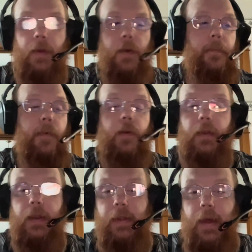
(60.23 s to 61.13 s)
burning
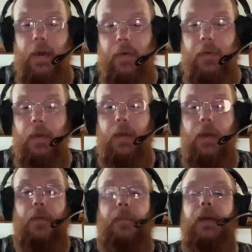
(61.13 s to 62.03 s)
it down,
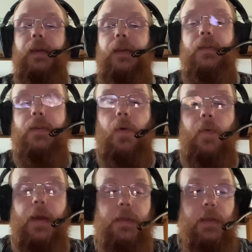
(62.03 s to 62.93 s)
making it so
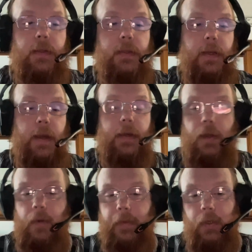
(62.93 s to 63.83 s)
residents can't
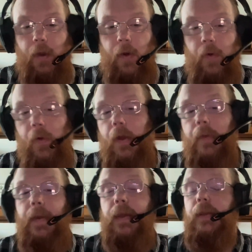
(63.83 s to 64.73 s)
come and go,
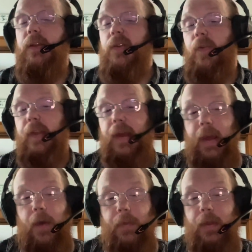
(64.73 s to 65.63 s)
making it so the
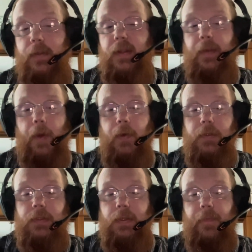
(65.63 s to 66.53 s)
ambulance and the
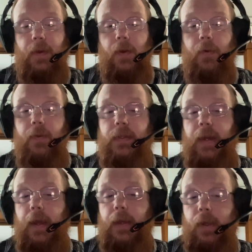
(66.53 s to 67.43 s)
emergency vehicles
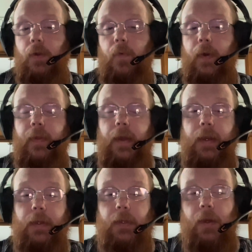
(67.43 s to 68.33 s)
can't get to where they
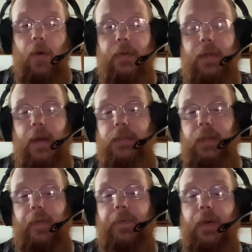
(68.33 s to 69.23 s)
need to go. It's actually
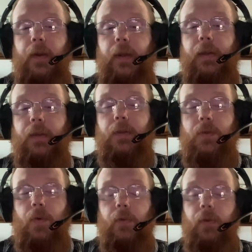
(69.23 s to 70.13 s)
a very
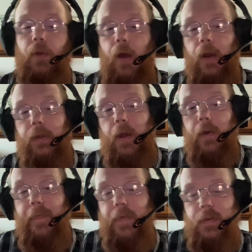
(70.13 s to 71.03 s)
controlled lockdown
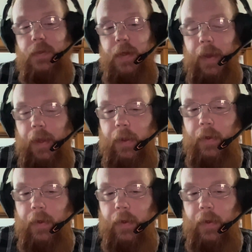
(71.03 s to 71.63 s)
of the city.